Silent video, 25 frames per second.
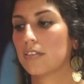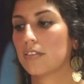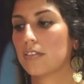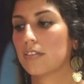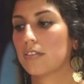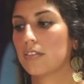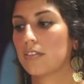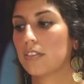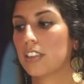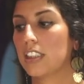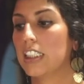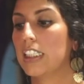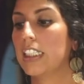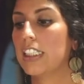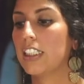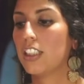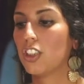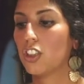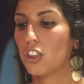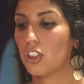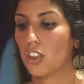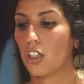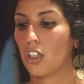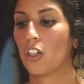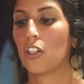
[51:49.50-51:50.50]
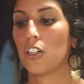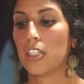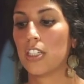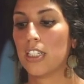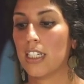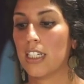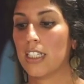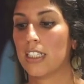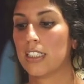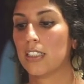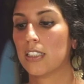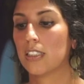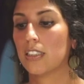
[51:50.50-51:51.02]
teach our
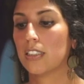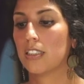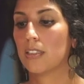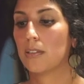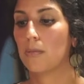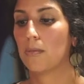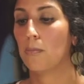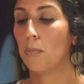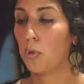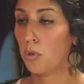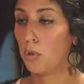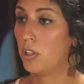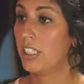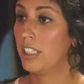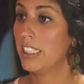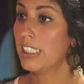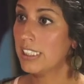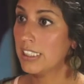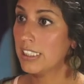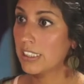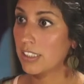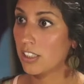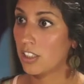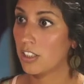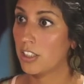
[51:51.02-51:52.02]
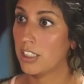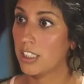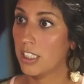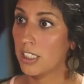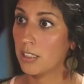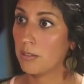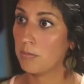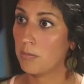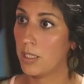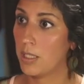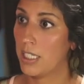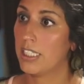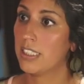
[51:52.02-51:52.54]
young boys, our young
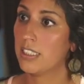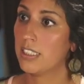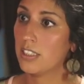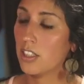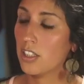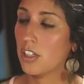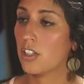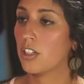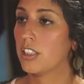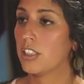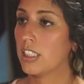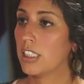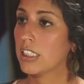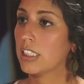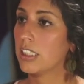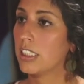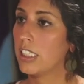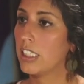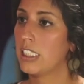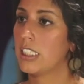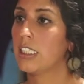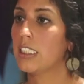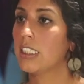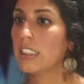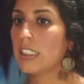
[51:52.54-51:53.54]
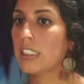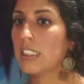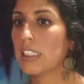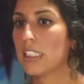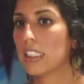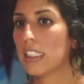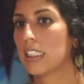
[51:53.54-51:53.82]
men, our young ladies.